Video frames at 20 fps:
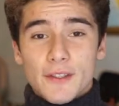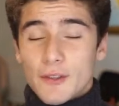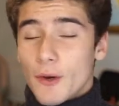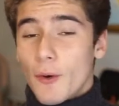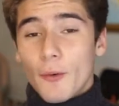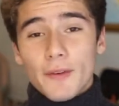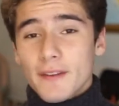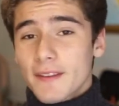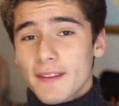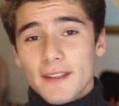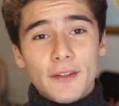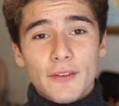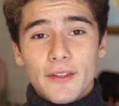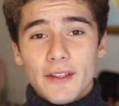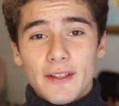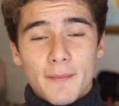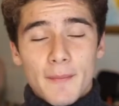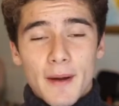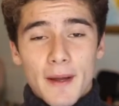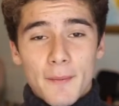The only thing you
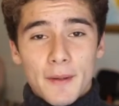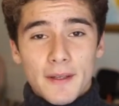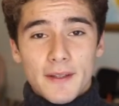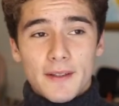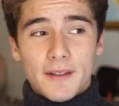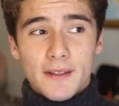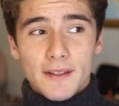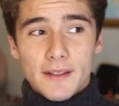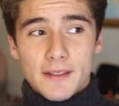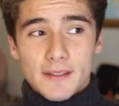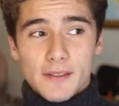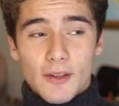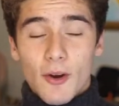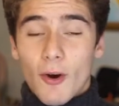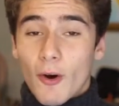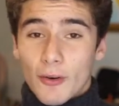need, in my opinion, is